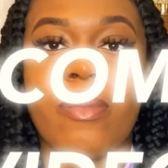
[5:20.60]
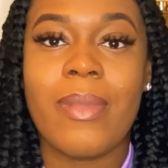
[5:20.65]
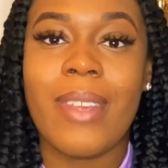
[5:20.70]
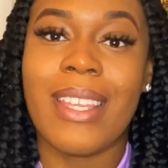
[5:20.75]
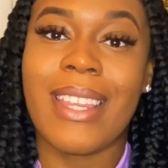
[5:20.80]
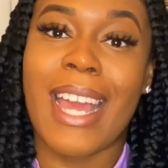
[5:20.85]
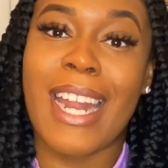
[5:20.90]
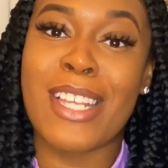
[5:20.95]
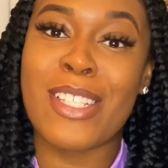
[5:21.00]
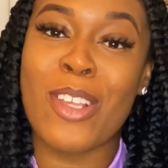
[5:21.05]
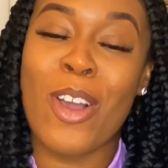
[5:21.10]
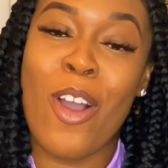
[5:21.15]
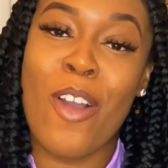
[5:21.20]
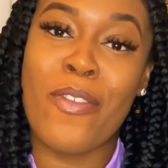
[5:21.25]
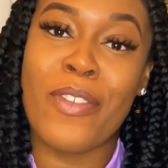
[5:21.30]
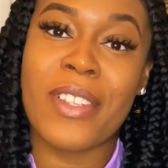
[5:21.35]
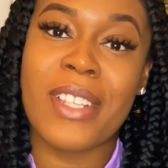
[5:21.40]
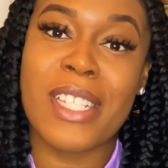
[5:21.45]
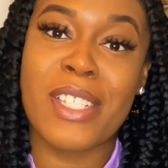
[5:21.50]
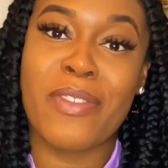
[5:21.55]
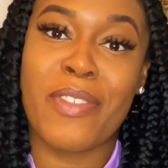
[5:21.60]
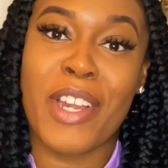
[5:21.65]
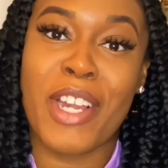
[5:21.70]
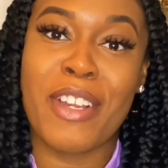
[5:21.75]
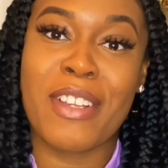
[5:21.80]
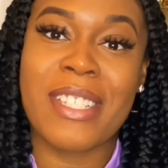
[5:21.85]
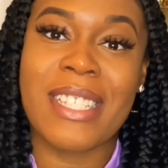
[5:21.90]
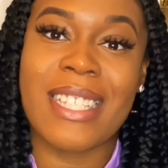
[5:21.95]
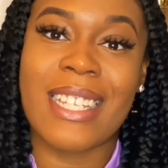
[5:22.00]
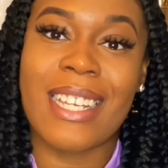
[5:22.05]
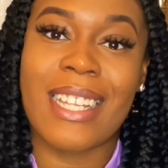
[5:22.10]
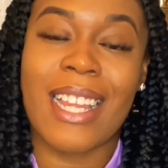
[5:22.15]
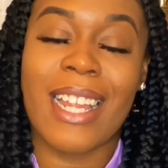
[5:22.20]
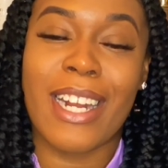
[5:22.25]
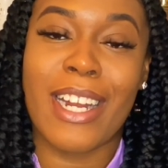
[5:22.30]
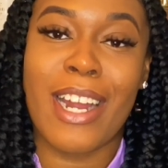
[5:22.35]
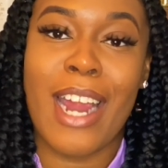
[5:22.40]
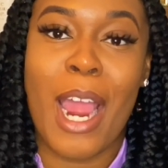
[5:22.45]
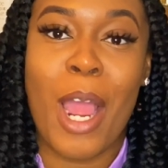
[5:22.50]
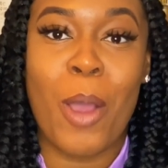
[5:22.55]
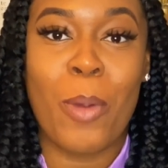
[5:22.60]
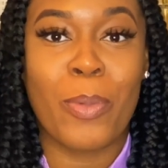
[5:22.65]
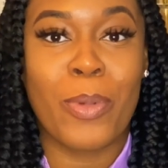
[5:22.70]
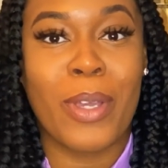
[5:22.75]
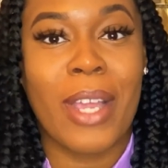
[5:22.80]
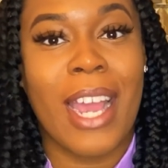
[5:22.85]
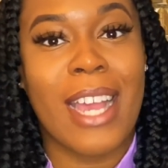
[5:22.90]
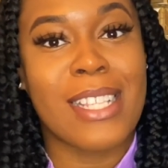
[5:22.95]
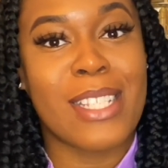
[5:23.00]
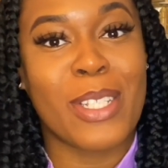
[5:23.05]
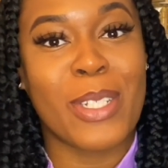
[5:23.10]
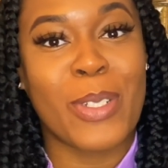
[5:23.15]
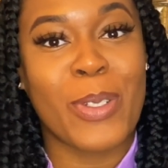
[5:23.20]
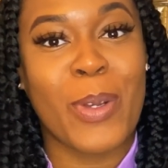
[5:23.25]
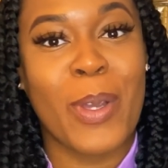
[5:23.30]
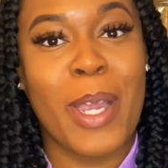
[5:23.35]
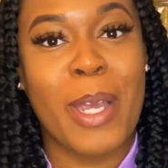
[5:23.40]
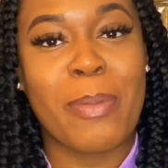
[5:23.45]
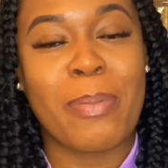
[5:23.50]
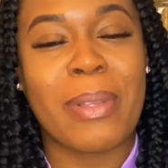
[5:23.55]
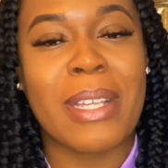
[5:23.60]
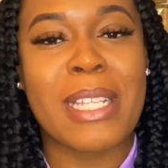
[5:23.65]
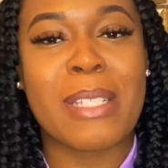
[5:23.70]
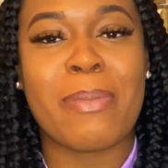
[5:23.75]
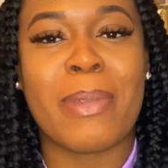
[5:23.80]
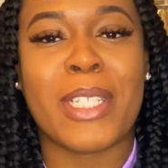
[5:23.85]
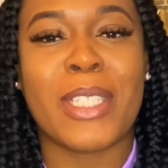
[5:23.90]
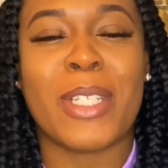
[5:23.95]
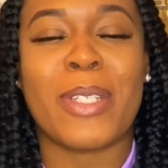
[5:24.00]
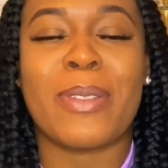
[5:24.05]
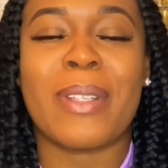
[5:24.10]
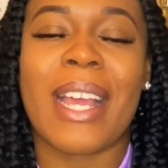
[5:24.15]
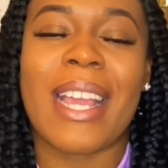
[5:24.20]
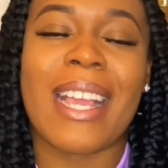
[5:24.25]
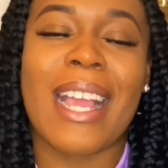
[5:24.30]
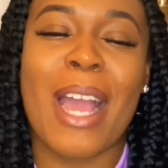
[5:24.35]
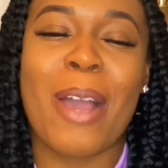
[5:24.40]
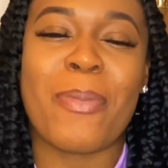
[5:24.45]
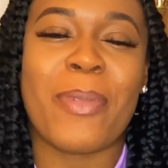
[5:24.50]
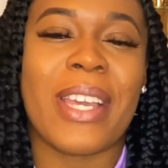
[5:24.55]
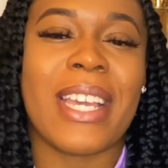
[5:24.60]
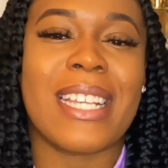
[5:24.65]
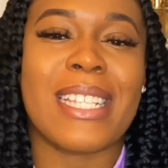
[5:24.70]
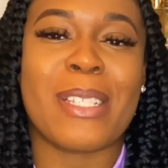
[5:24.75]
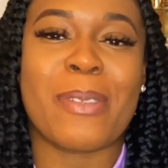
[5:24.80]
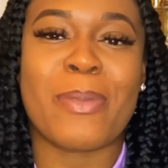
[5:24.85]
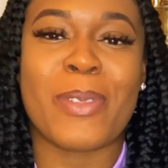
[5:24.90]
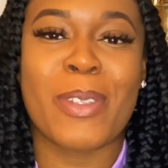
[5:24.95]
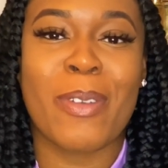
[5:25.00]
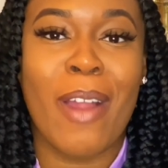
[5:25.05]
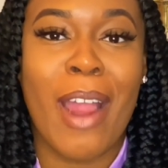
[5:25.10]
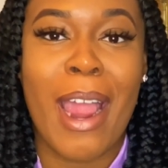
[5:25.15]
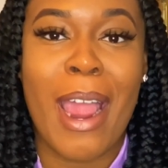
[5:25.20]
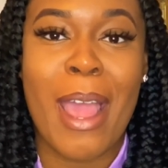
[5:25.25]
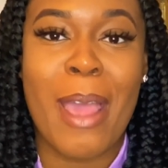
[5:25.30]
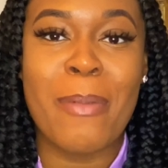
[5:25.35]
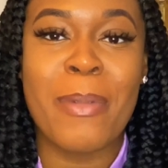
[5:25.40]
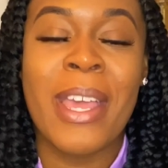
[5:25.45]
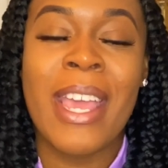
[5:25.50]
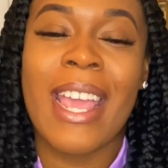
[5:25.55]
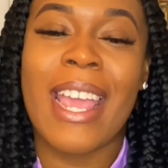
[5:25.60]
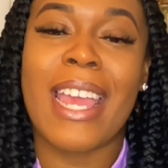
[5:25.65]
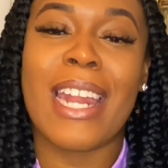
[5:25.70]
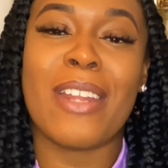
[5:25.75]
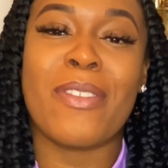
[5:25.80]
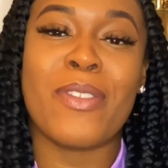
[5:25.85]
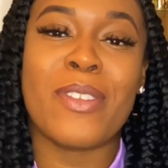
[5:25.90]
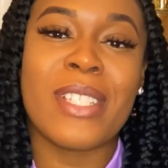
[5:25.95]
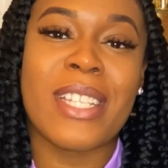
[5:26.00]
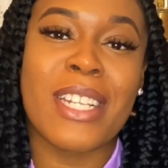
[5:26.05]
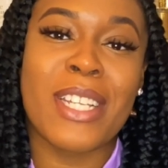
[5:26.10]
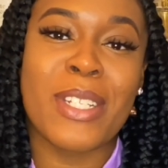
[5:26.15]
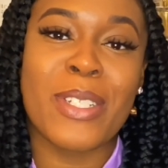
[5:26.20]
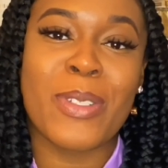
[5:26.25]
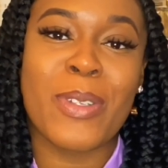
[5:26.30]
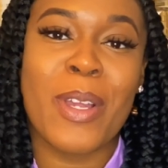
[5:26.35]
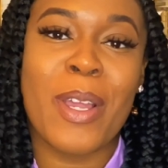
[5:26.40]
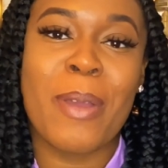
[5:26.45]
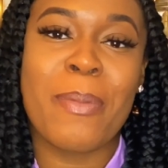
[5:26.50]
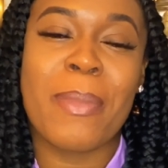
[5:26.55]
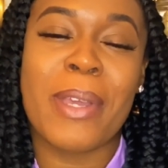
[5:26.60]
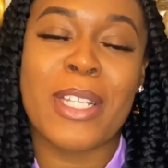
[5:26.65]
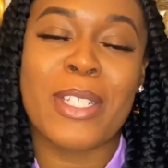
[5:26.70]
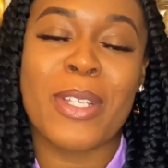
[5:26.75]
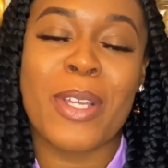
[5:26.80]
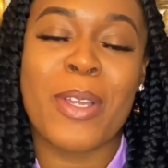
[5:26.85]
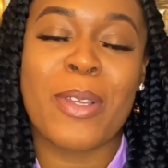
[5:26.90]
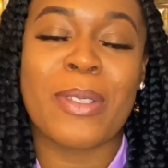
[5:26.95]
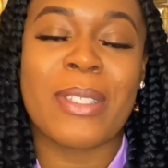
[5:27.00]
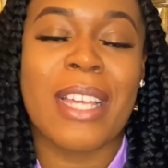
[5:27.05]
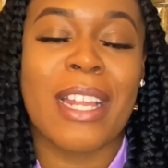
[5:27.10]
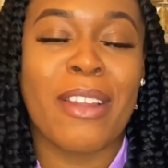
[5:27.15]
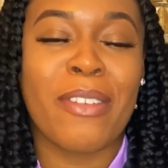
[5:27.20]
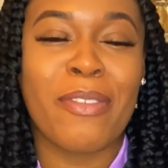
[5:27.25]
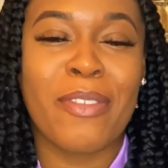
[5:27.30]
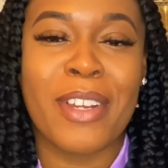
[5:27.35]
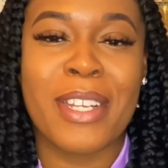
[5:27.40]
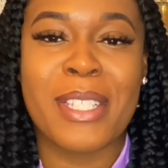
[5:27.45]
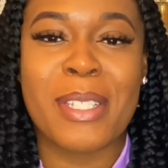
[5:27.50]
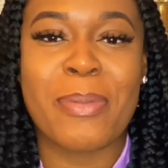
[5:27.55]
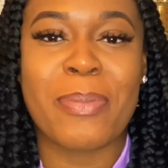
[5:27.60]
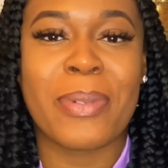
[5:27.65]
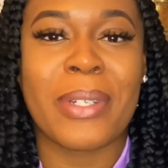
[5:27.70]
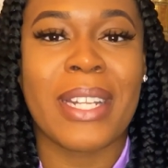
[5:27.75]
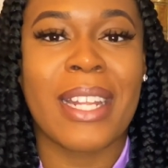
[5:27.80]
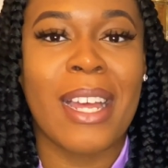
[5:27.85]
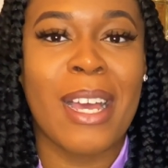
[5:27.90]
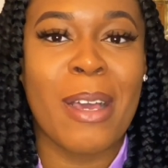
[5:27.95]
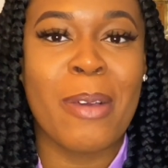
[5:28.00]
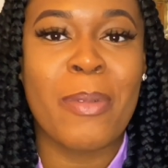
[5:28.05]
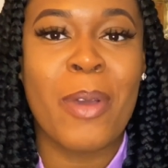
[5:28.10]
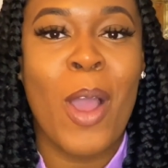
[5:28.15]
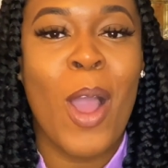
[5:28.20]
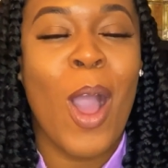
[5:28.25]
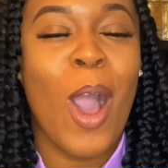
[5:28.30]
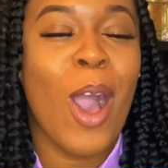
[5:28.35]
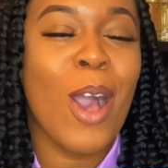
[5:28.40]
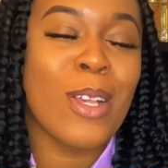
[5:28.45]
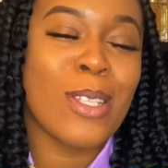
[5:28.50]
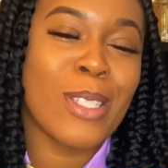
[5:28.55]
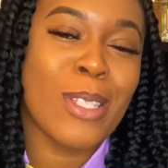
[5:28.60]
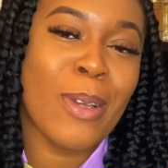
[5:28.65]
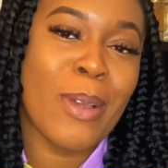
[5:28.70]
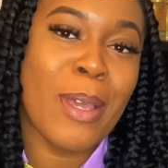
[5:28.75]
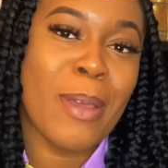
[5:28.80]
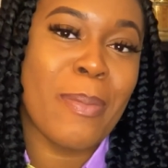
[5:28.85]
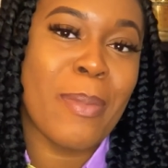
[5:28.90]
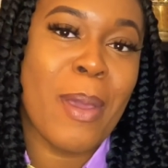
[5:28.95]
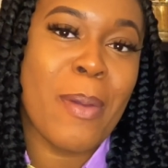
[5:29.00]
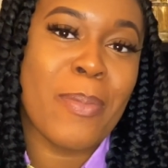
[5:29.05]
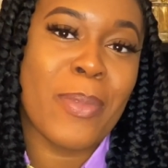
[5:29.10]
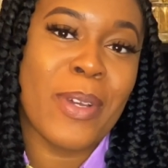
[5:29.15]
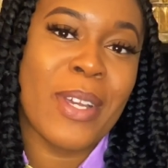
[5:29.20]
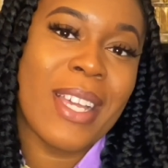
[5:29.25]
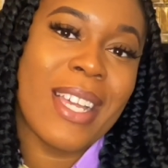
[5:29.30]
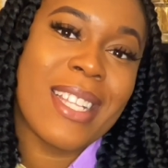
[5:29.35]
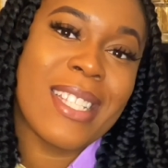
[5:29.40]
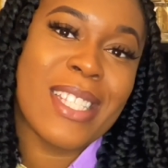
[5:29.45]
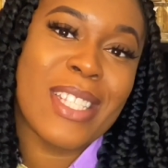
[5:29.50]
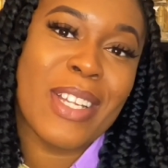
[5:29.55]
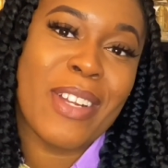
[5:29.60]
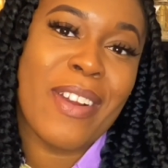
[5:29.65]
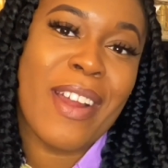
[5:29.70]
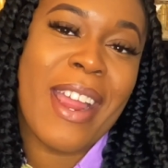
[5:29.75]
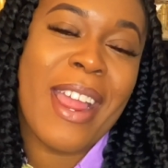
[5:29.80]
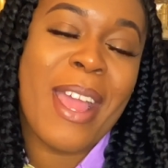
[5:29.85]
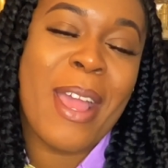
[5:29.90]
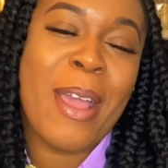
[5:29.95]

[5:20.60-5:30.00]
That is all for this fragrance declutter. I hope you guys enjoyed. Please make sure you like, comment, and subscribe. And if you did enjoy, make sure you tell a friend to pull up. Also, hit me up on Instagram.